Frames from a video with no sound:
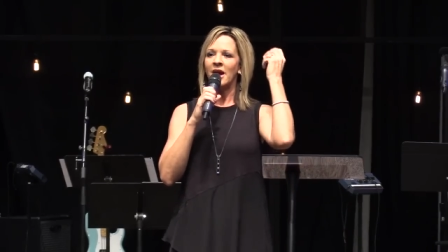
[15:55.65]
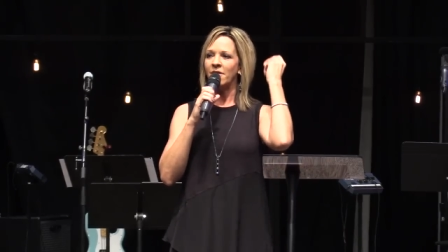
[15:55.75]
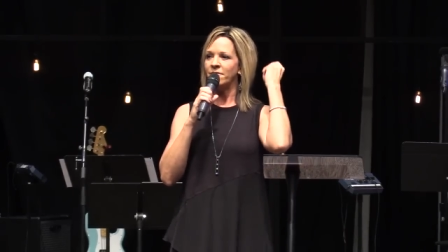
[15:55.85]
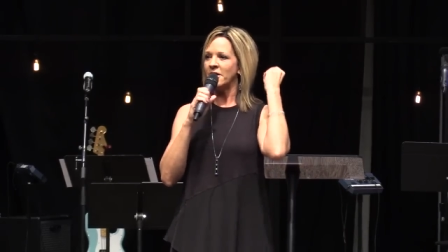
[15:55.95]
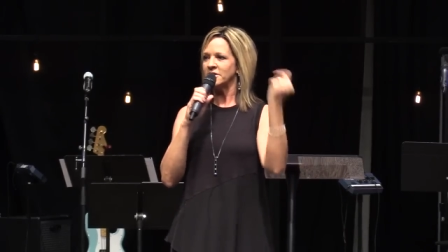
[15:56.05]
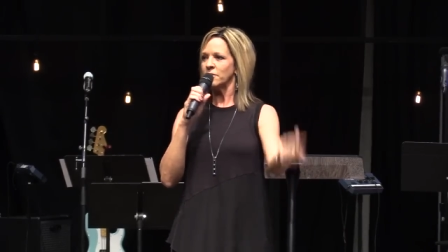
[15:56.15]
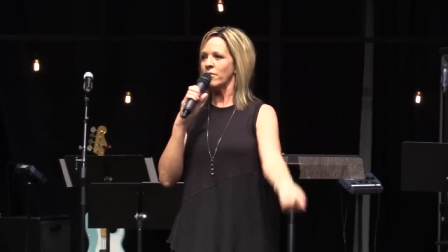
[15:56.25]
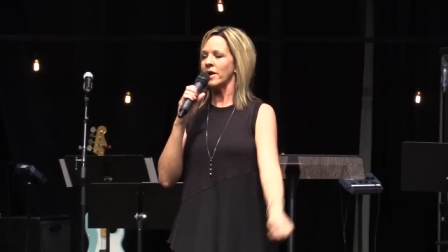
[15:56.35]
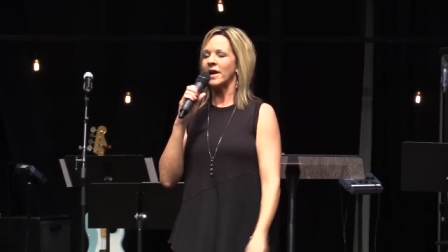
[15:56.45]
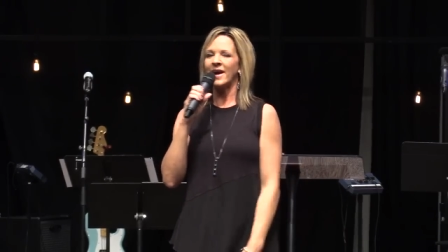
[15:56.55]
I felt it
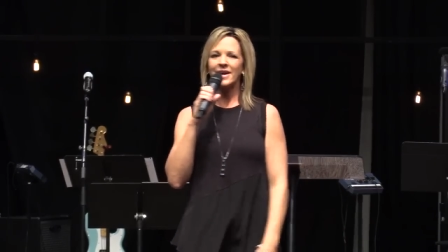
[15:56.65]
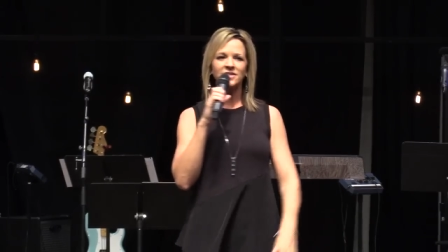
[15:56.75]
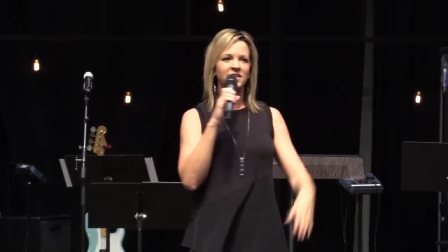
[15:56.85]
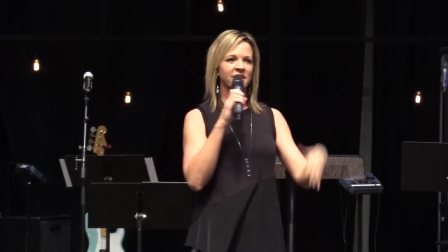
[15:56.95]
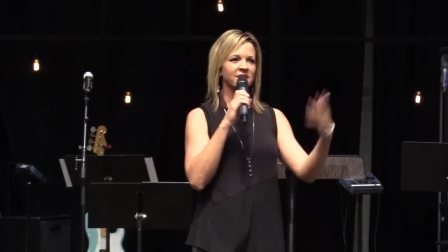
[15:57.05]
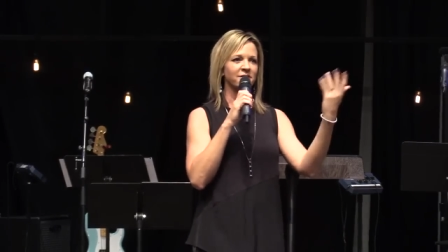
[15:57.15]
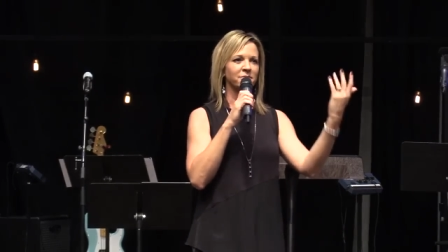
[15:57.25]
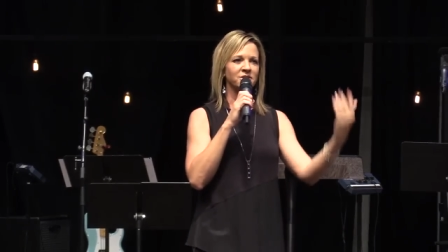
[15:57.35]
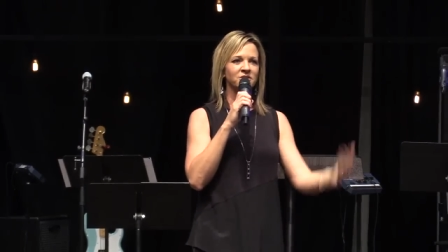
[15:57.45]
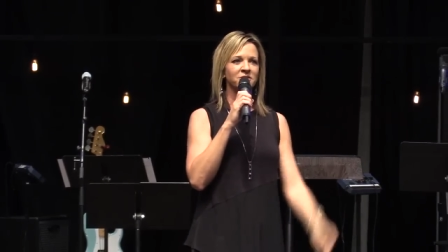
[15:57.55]
break. I actually kicked off
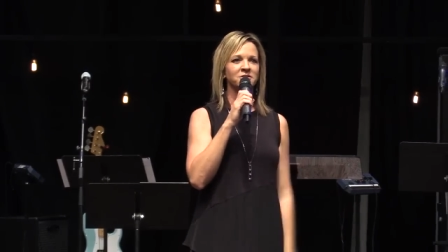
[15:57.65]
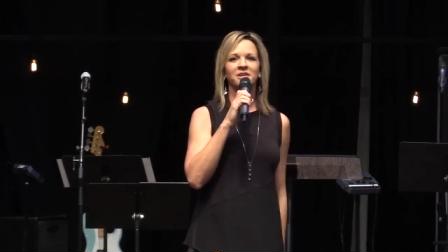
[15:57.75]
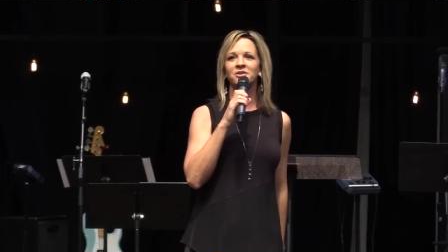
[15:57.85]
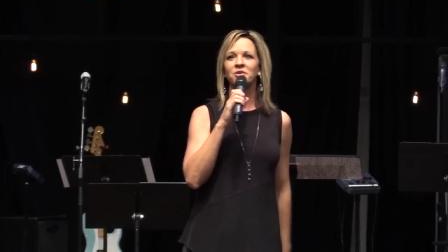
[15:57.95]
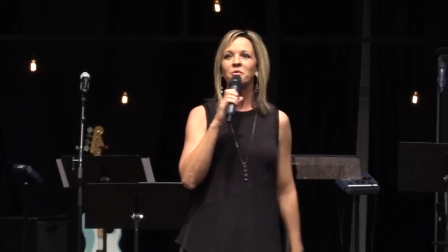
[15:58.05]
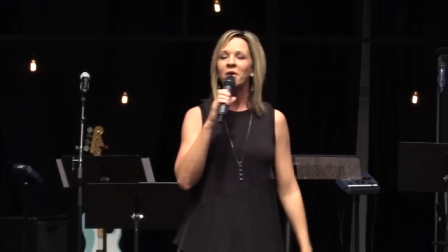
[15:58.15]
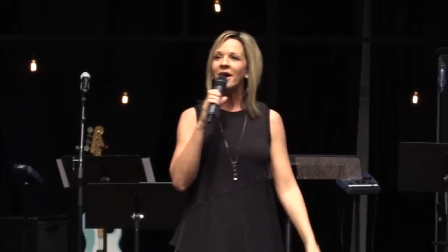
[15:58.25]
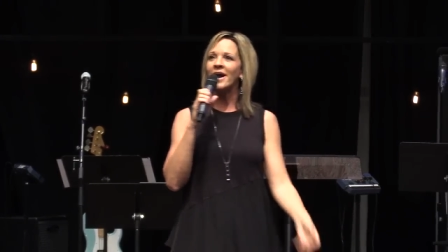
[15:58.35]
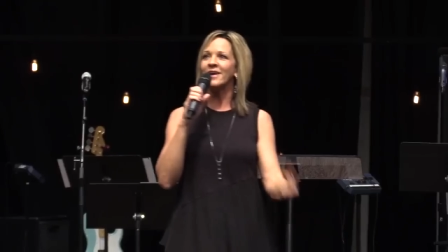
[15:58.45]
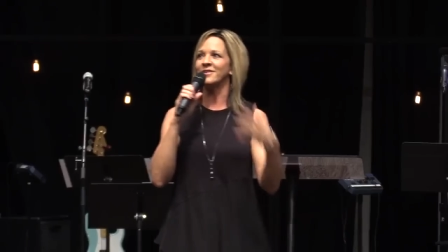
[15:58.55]
my shoes. I don't know why.